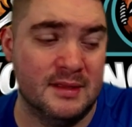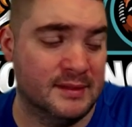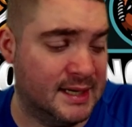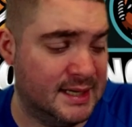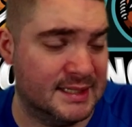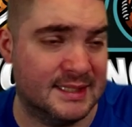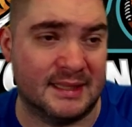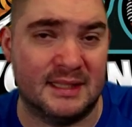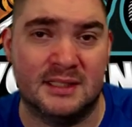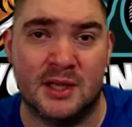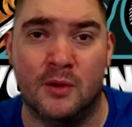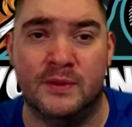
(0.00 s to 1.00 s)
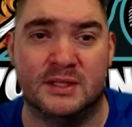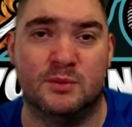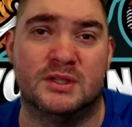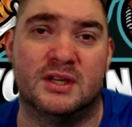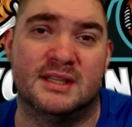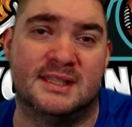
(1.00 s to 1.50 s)
They need to set the tone. This is
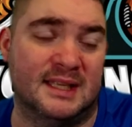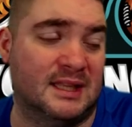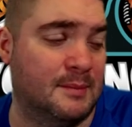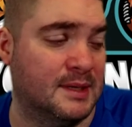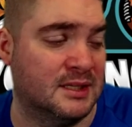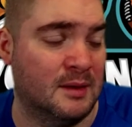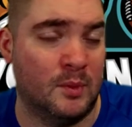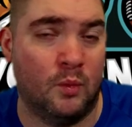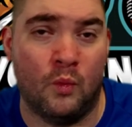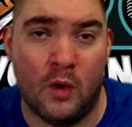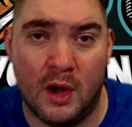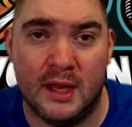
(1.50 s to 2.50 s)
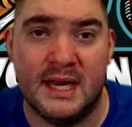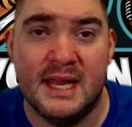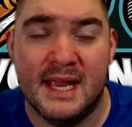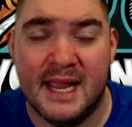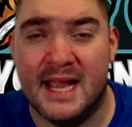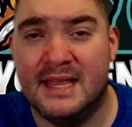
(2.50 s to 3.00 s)
what's going to set them as number one
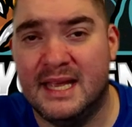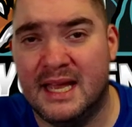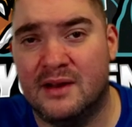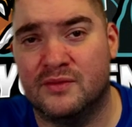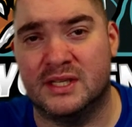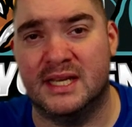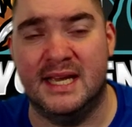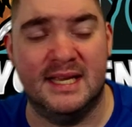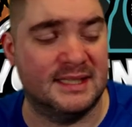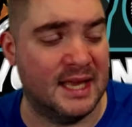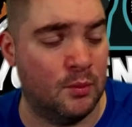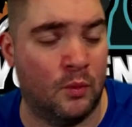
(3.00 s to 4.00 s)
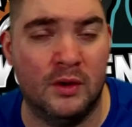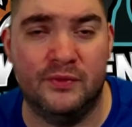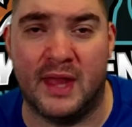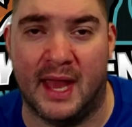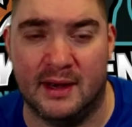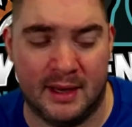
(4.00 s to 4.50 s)
in the NFC East. They want that.